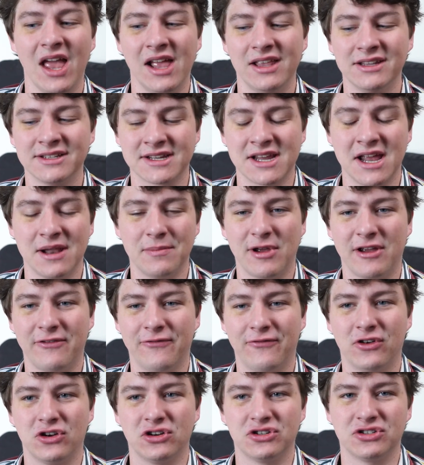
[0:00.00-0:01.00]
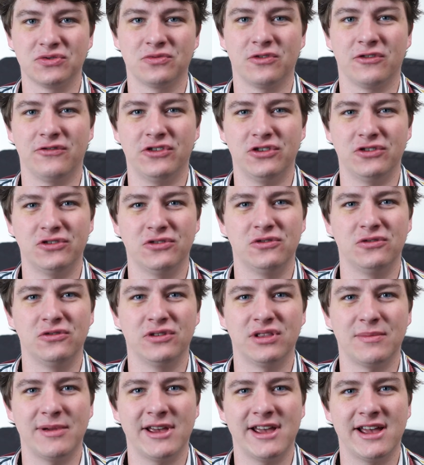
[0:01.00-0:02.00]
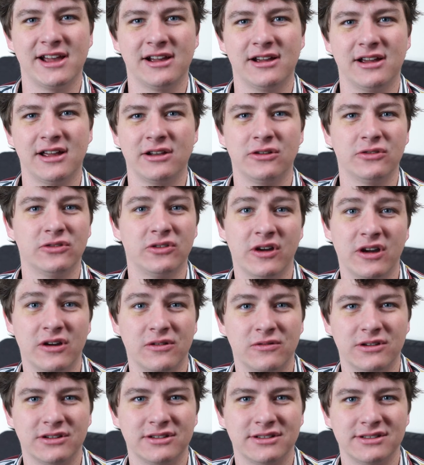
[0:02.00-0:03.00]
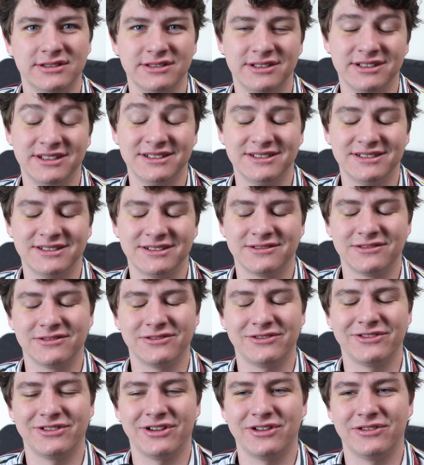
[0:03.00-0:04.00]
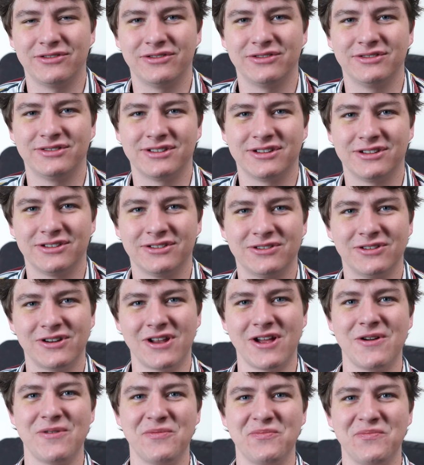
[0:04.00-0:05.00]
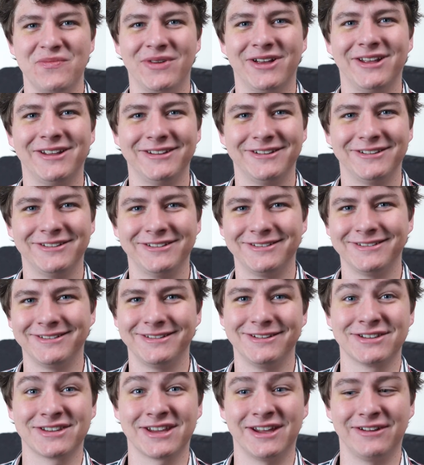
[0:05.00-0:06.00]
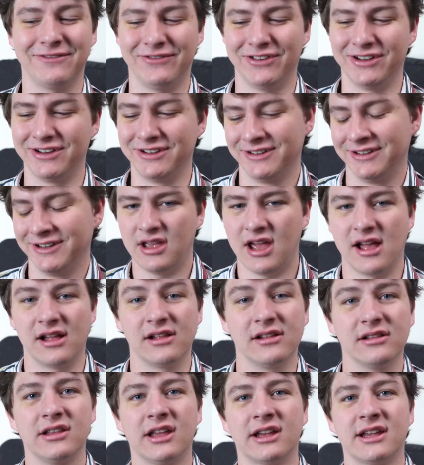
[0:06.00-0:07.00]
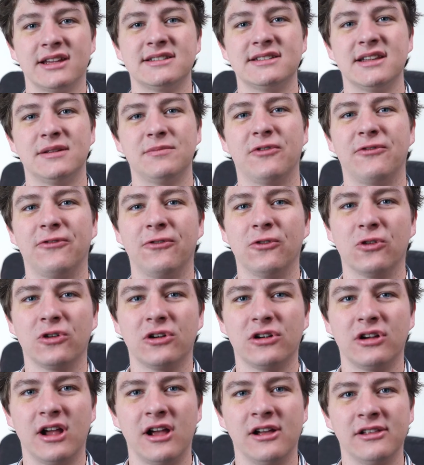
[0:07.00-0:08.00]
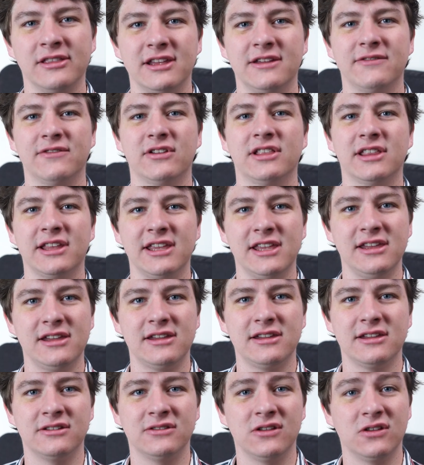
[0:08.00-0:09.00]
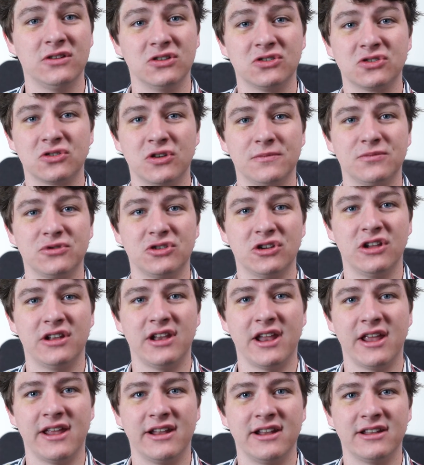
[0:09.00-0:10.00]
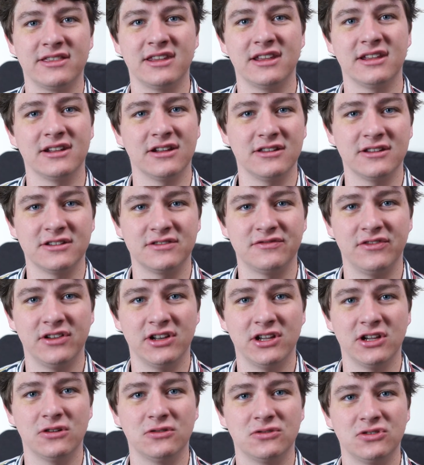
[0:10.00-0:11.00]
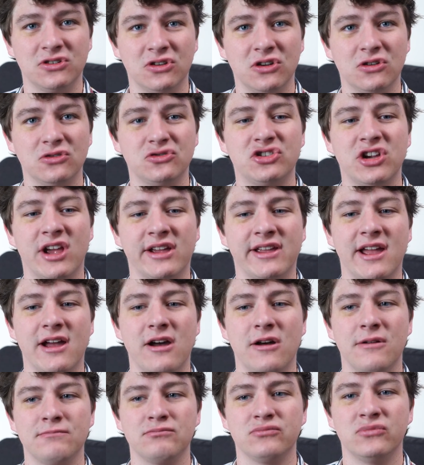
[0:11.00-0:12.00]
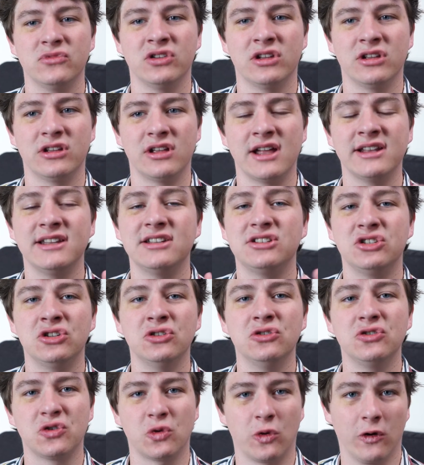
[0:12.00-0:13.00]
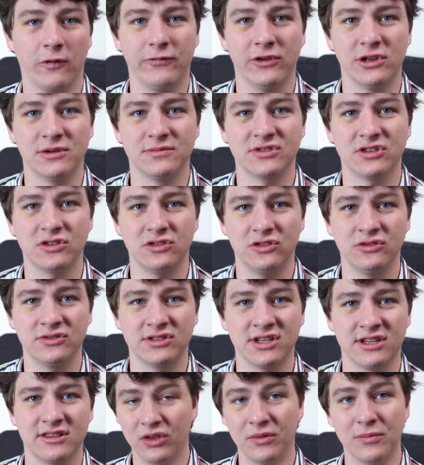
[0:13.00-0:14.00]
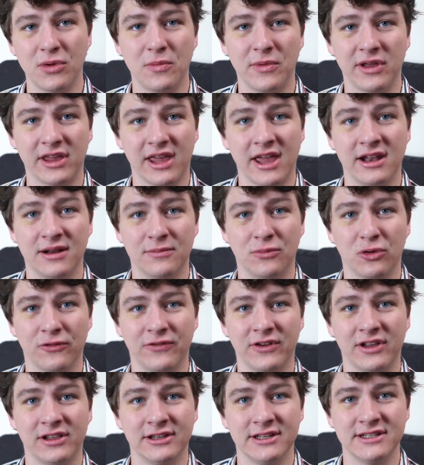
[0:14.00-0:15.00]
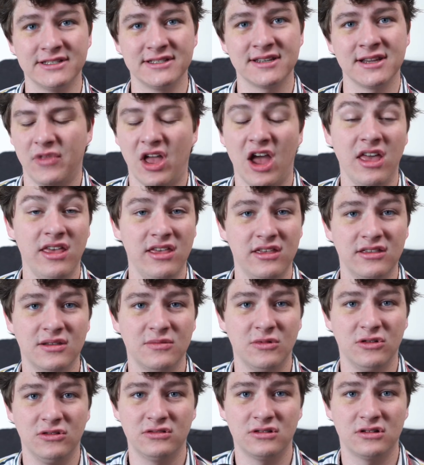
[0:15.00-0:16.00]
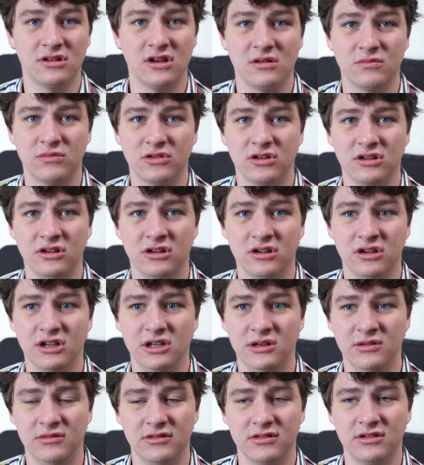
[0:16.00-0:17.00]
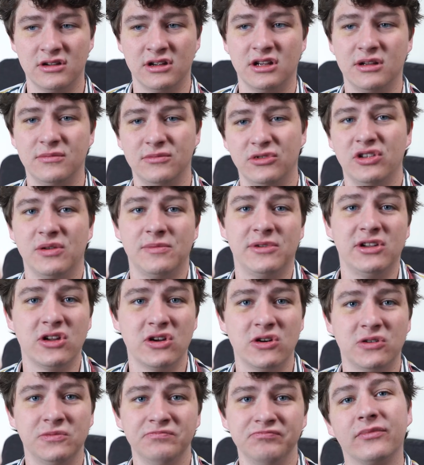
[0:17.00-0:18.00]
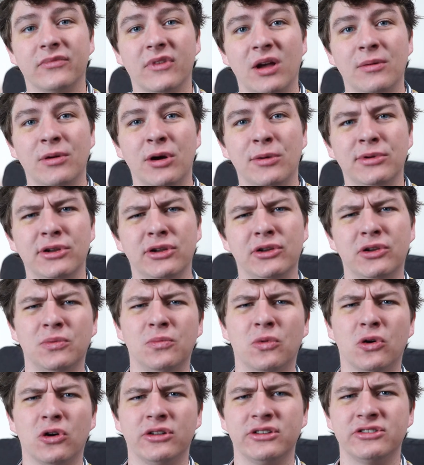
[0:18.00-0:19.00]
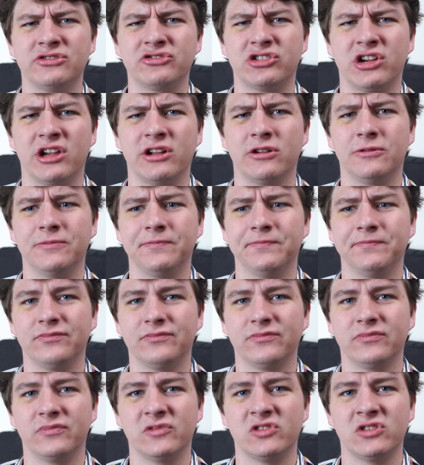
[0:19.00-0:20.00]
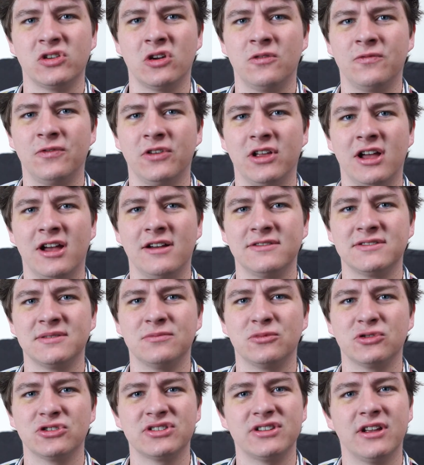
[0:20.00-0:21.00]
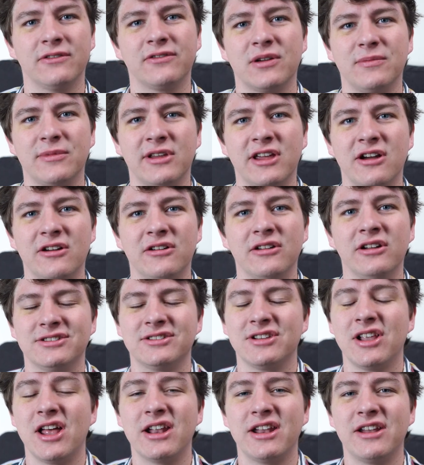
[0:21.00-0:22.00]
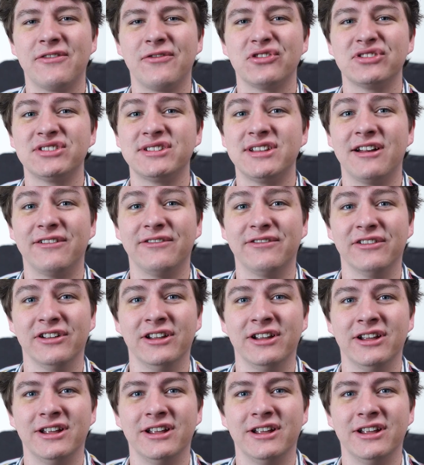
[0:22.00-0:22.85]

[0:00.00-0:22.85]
this is kind of my first review in the bag. I don't know how well it is or how well it's going to turn out, but it's kind of fun. Yeah, like I said before, I'll leave a link in the description and at the end of this video to go check out the... I did two short films using the Moment Anamorphic lens. I think they both turned out pretty good. You let me know. I'm hoping to do more on the channel, so hopefully I'll have some more stuff coming out. There's a lot of different stuff.